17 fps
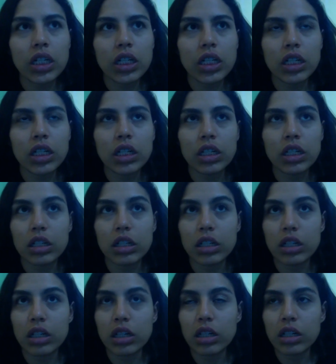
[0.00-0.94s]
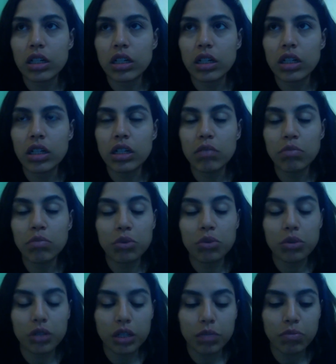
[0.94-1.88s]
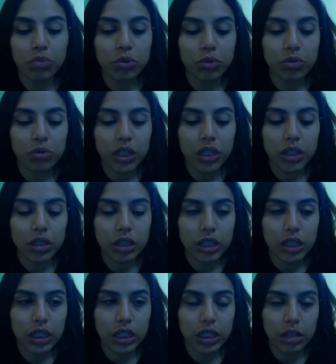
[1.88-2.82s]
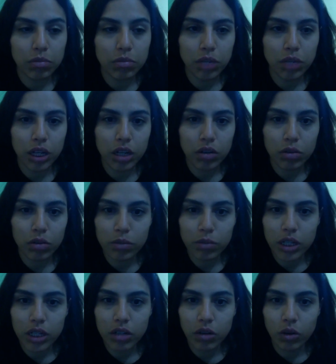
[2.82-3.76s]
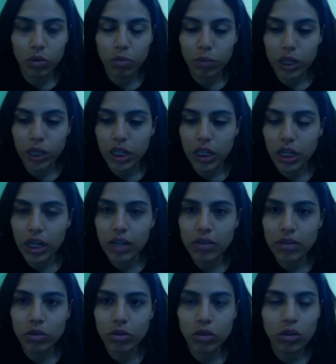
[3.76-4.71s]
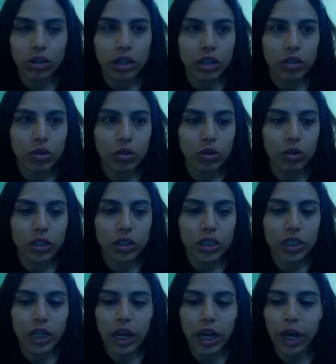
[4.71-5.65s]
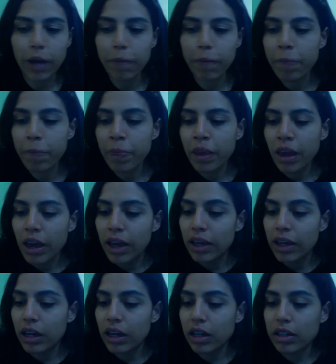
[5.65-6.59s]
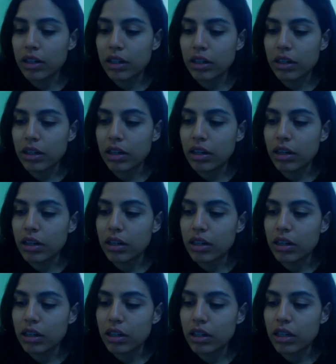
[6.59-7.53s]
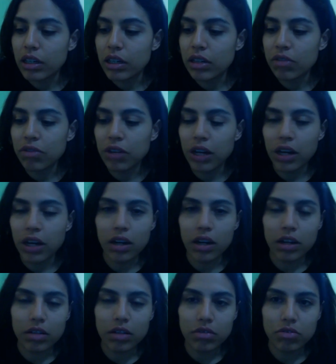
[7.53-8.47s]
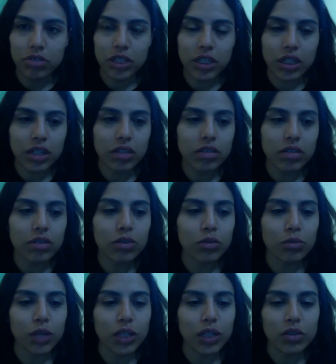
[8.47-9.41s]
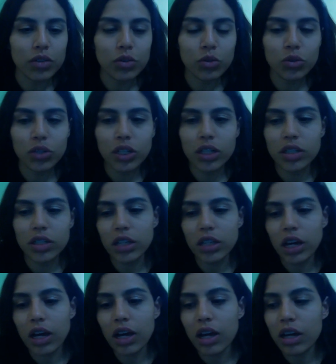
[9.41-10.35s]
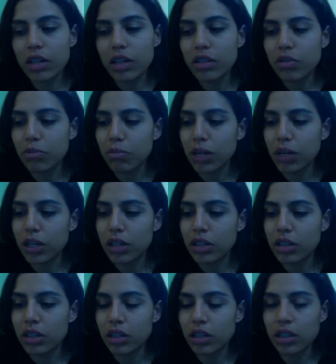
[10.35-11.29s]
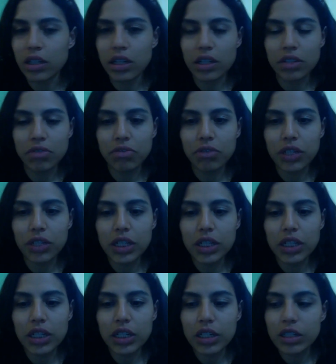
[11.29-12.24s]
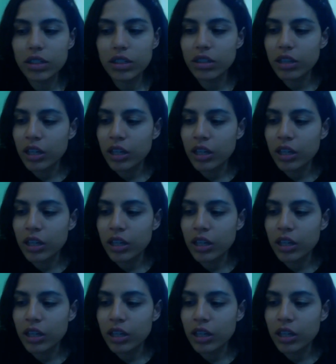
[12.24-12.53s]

in improving the environment of my class. So I all the time uh, give ratings to my students as by their feelings.